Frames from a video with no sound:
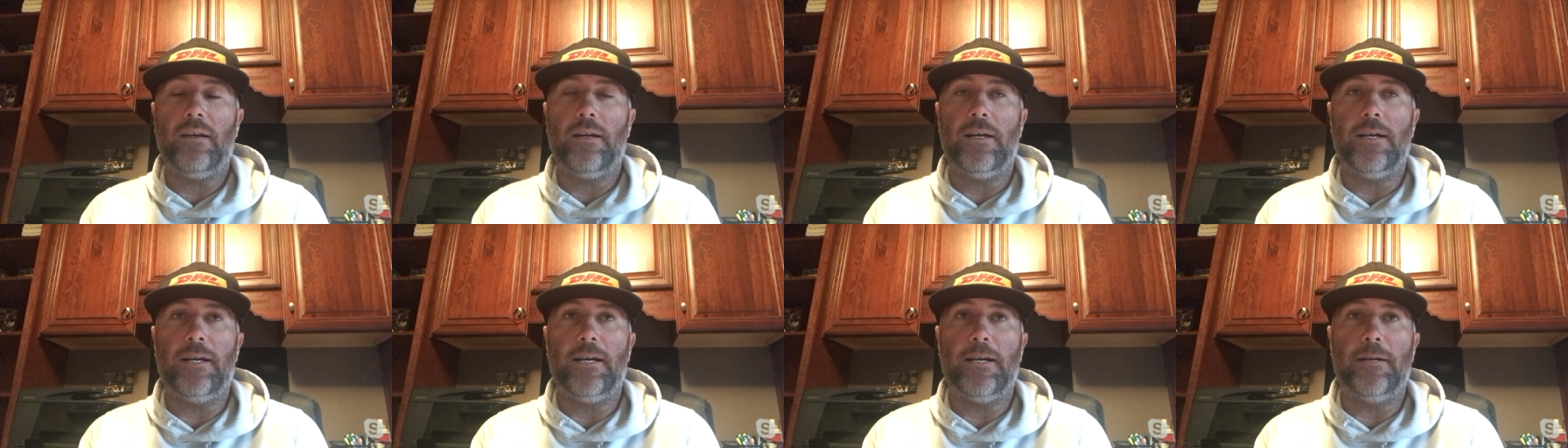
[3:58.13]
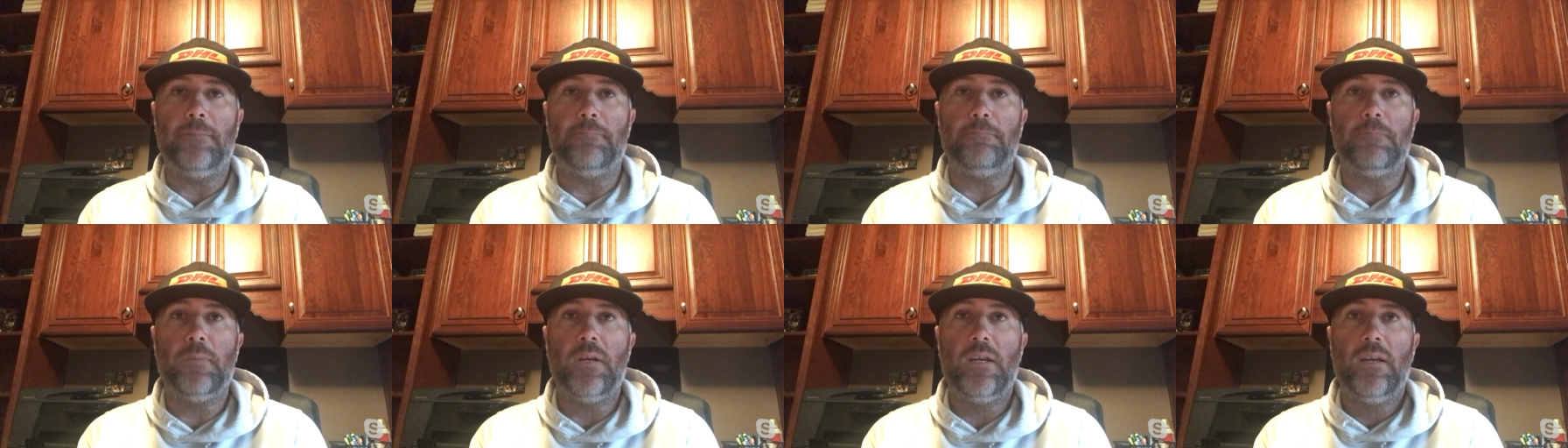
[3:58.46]

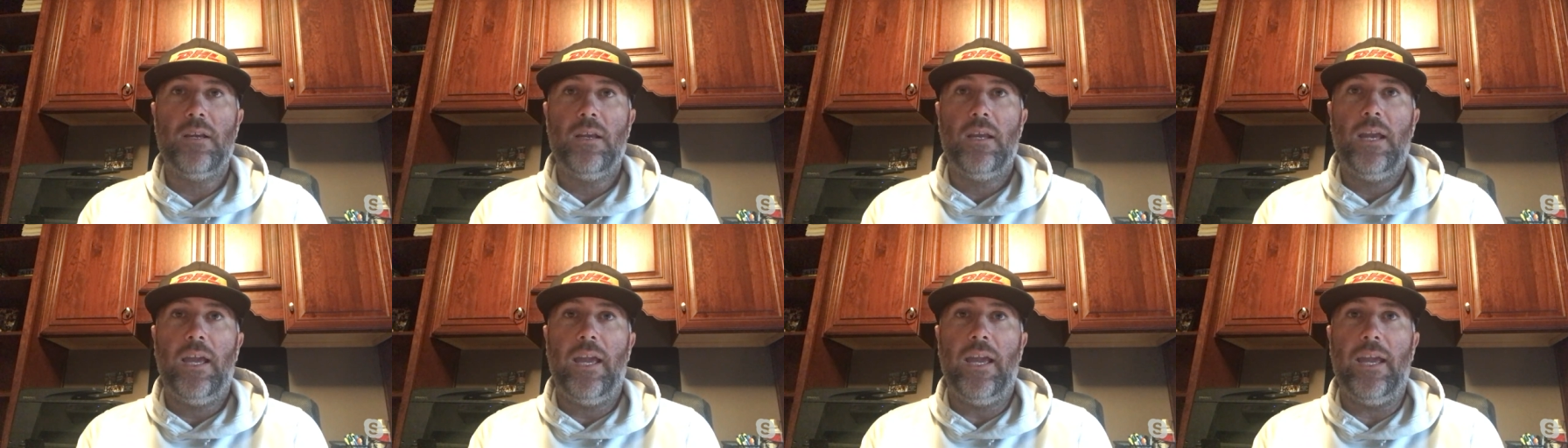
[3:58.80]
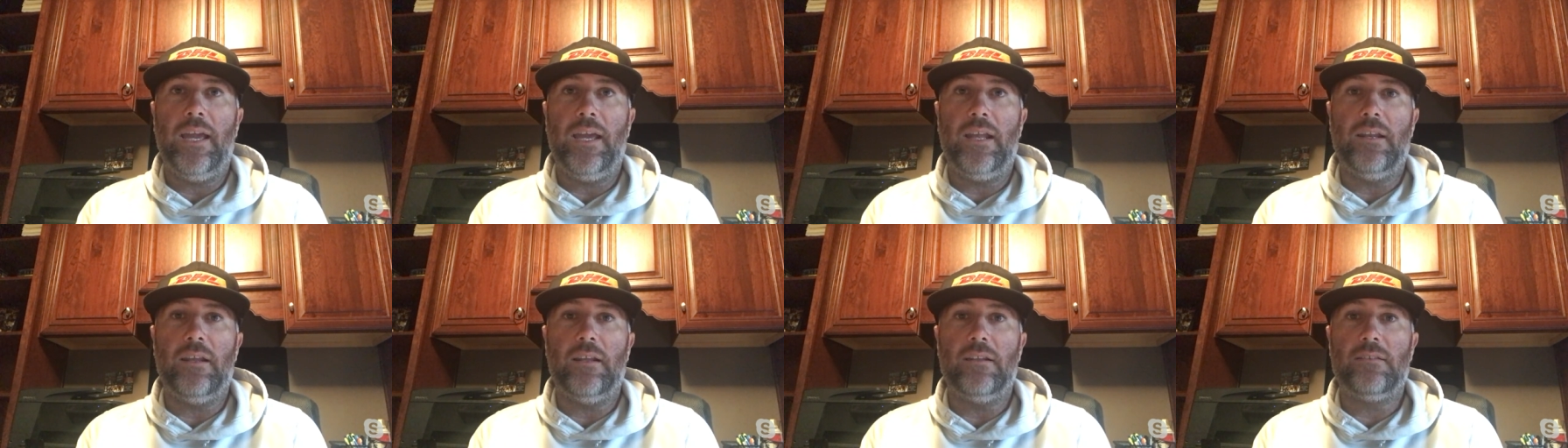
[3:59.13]
And
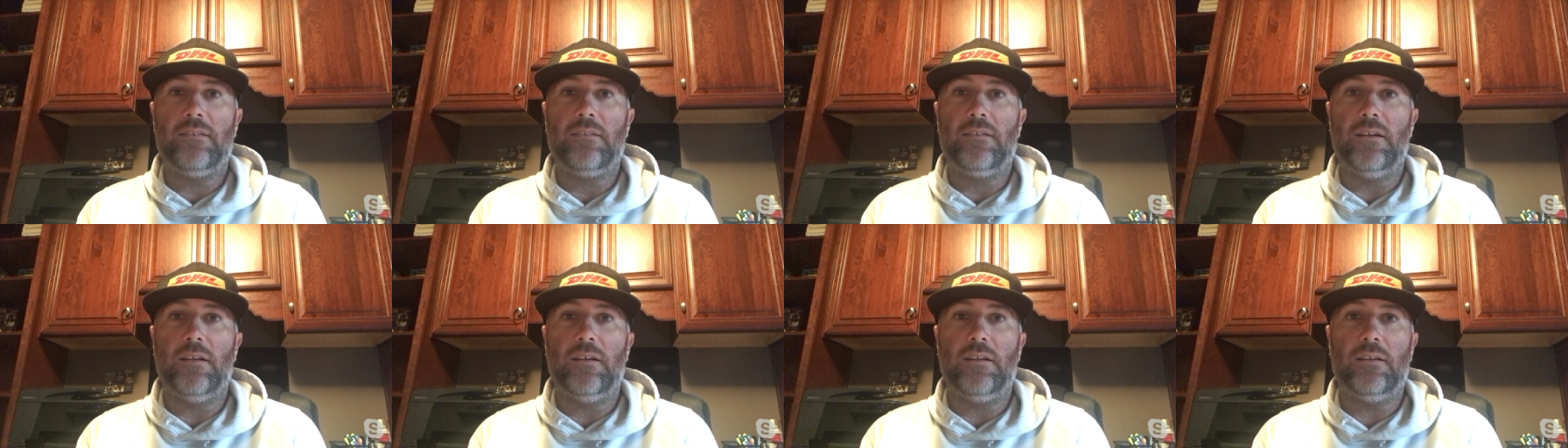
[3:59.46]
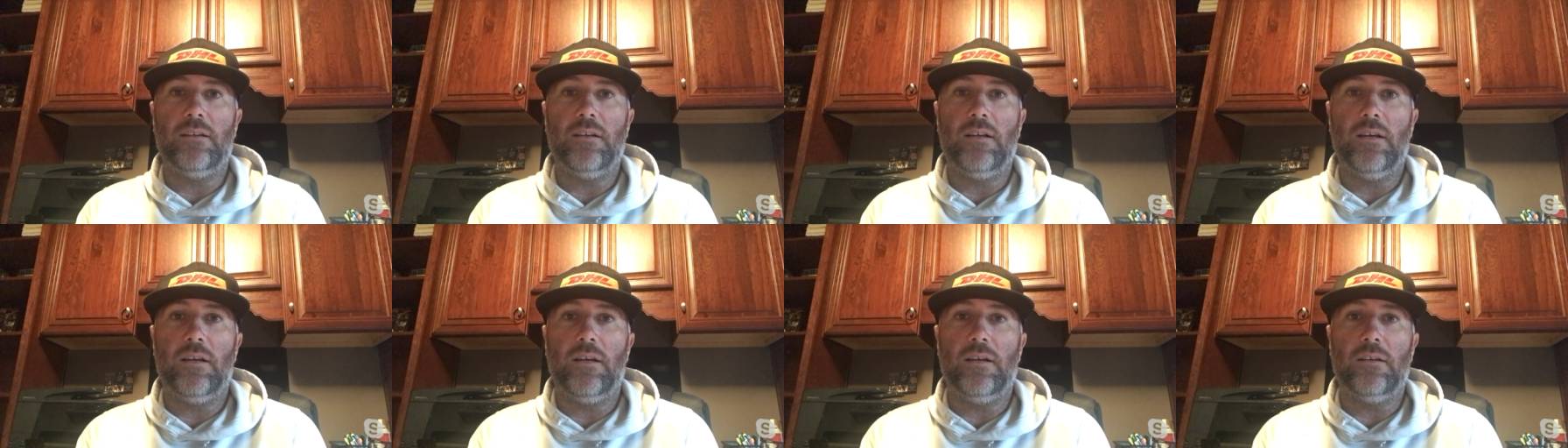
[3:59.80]
it's
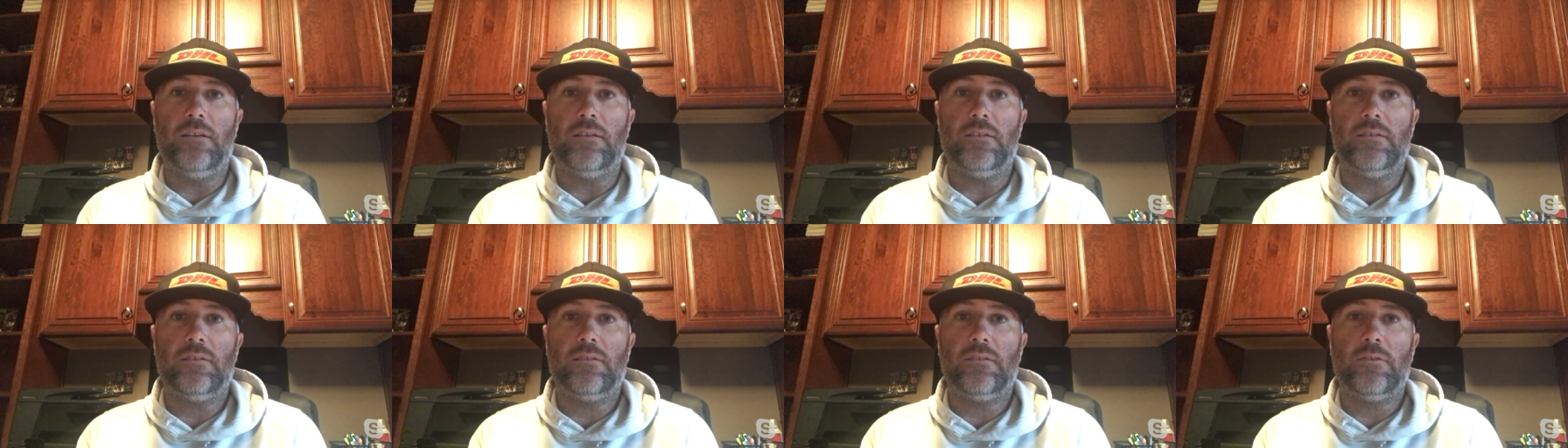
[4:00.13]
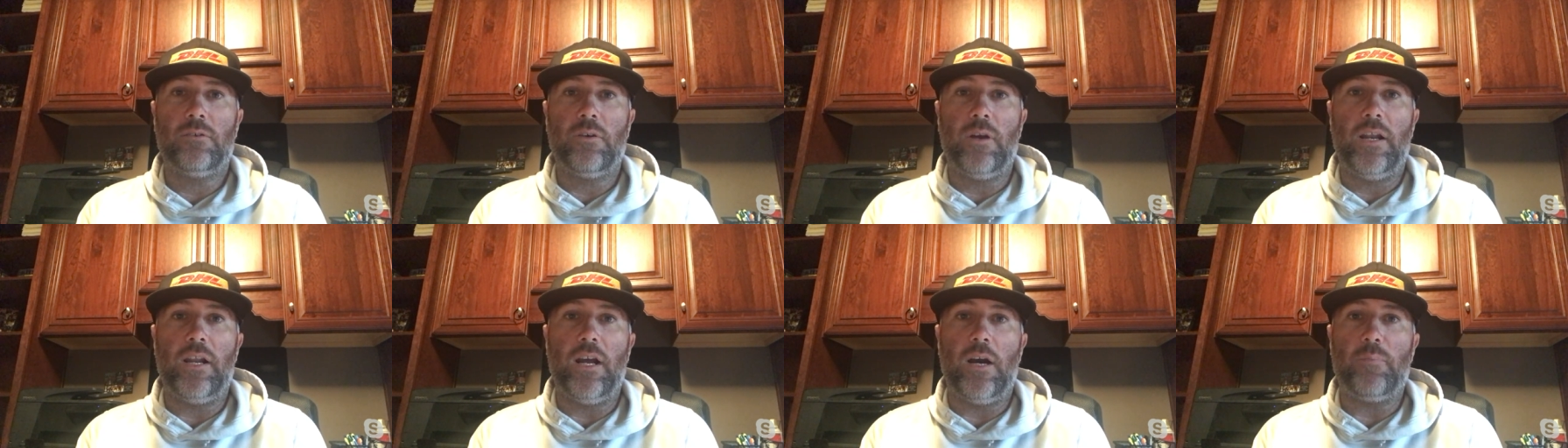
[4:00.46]
a
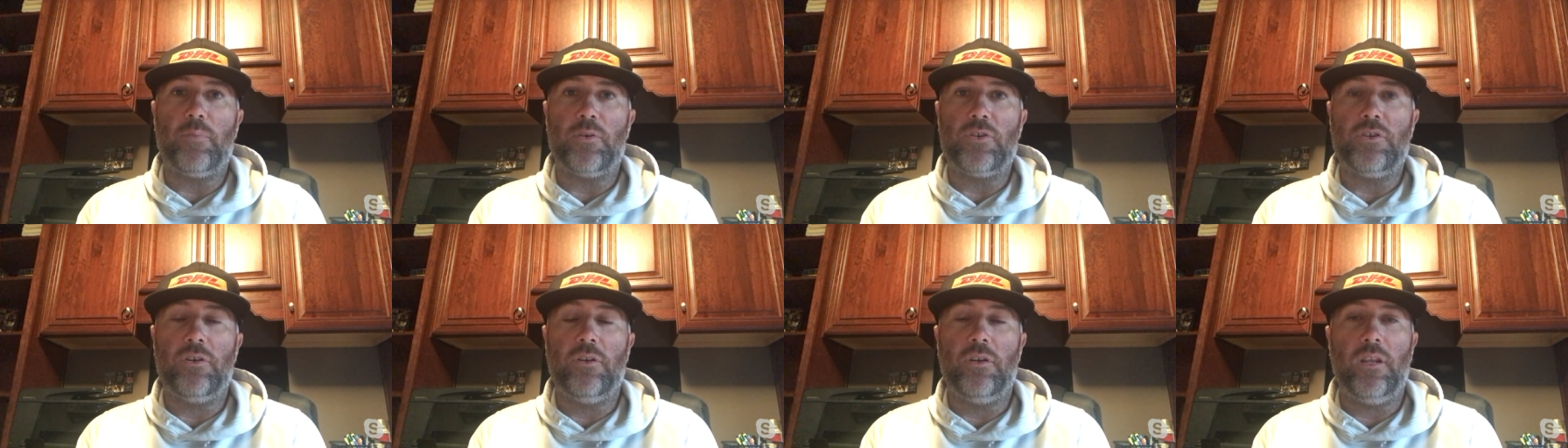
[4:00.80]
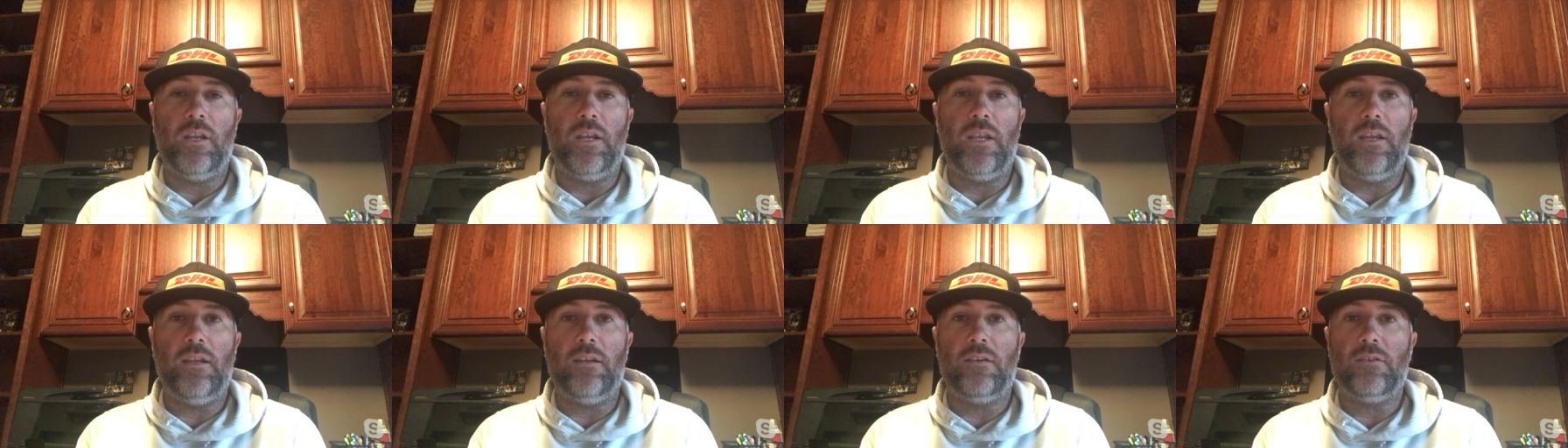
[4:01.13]
great
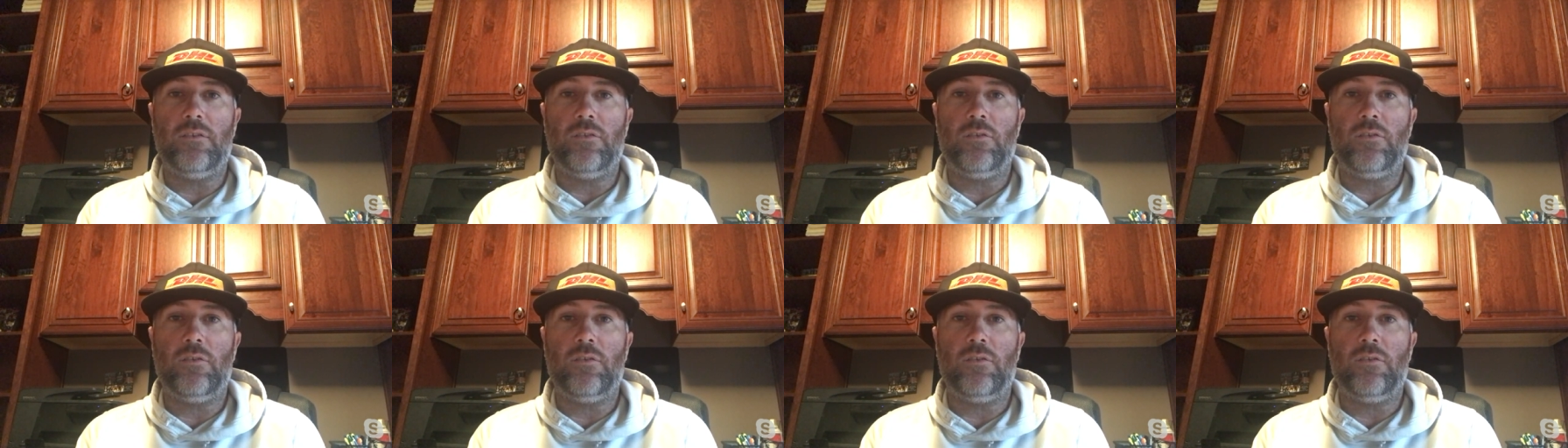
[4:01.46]
opportunity